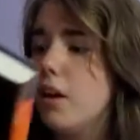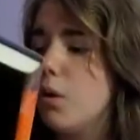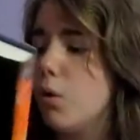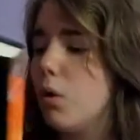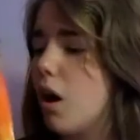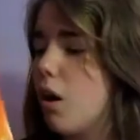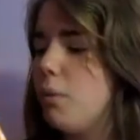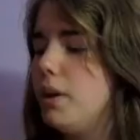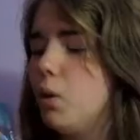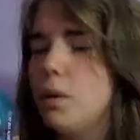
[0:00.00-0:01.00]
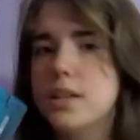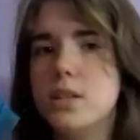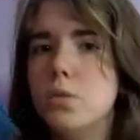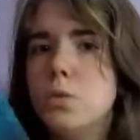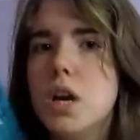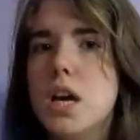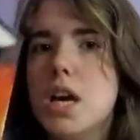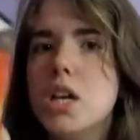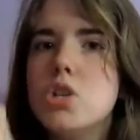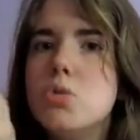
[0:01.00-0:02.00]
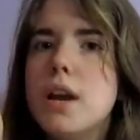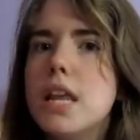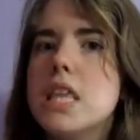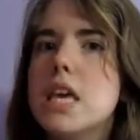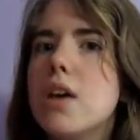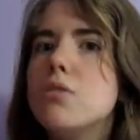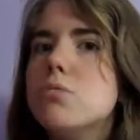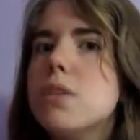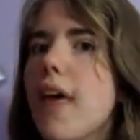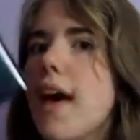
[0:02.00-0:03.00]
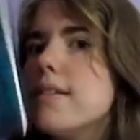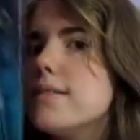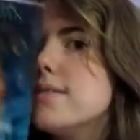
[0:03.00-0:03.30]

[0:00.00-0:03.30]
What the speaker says: or are we going to do anything else with that?